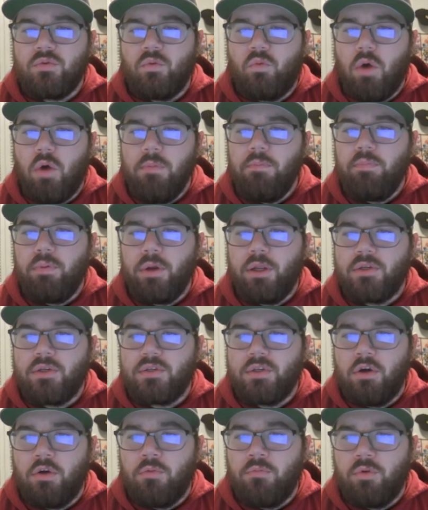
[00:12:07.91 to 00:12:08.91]
What brings
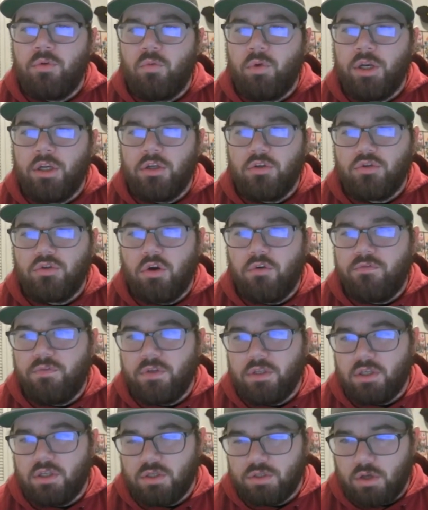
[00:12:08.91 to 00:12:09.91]
home the winning
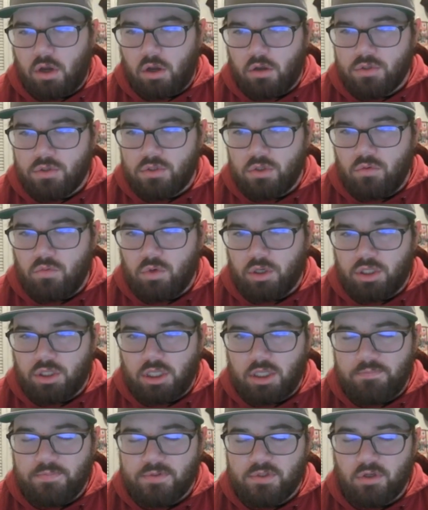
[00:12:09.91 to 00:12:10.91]
trophy is also what
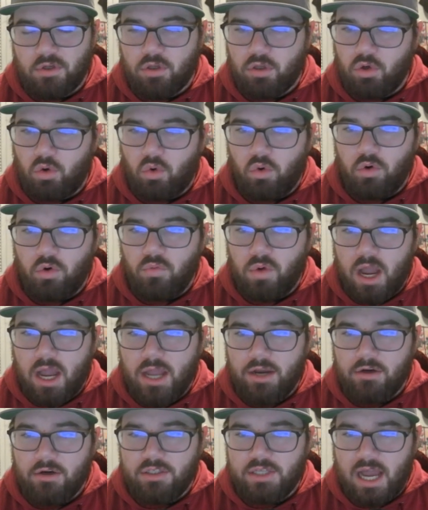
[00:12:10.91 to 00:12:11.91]
keeps your
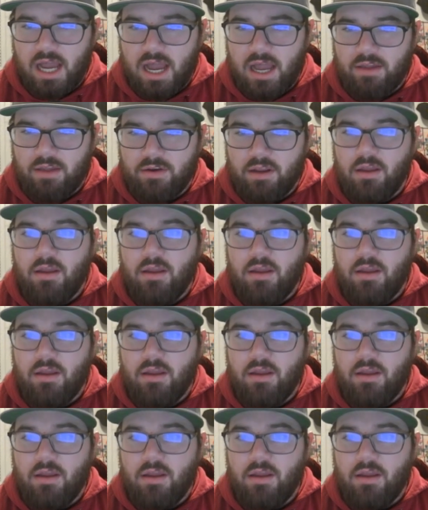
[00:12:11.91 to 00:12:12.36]
ride or die